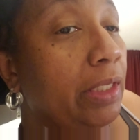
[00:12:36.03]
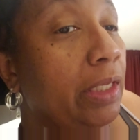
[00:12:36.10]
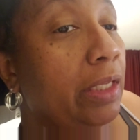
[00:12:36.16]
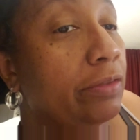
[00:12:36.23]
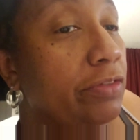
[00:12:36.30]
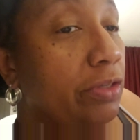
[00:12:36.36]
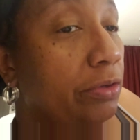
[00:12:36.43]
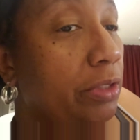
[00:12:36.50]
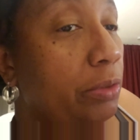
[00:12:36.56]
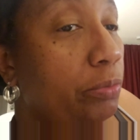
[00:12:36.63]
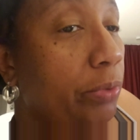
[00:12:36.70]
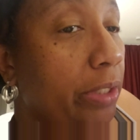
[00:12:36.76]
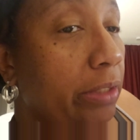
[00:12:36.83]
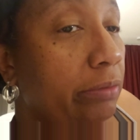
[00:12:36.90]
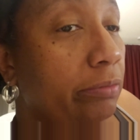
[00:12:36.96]
And so he
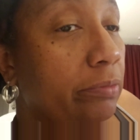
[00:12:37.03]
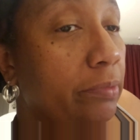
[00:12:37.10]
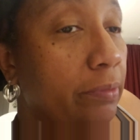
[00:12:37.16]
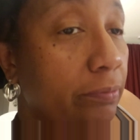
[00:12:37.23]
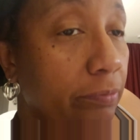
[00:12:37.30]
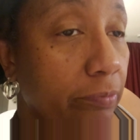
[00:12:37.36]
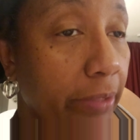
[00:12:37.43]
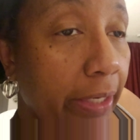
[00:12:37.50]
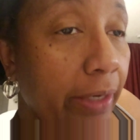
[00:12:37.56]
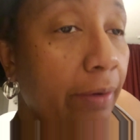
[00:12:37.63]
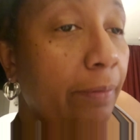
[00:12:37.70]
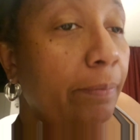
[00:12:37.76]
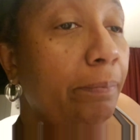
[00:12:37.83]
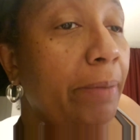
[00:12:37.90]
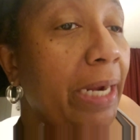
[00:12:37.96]
went
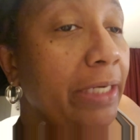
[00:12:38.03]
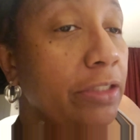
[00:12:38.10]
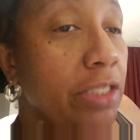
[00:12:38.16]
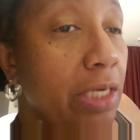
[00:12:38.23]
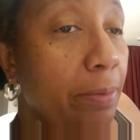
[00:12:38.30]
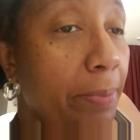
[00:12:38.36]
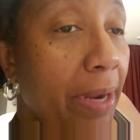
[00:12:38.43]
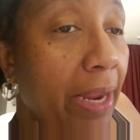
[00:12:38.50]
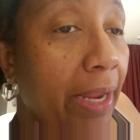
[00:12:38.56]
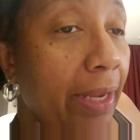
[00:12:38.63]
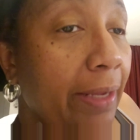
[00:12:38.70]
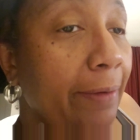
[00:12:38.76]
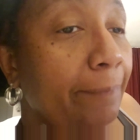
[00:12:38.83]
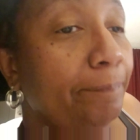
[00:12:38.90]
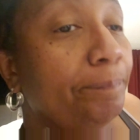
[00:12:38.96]
round back to the
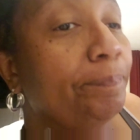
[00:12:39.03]
pad.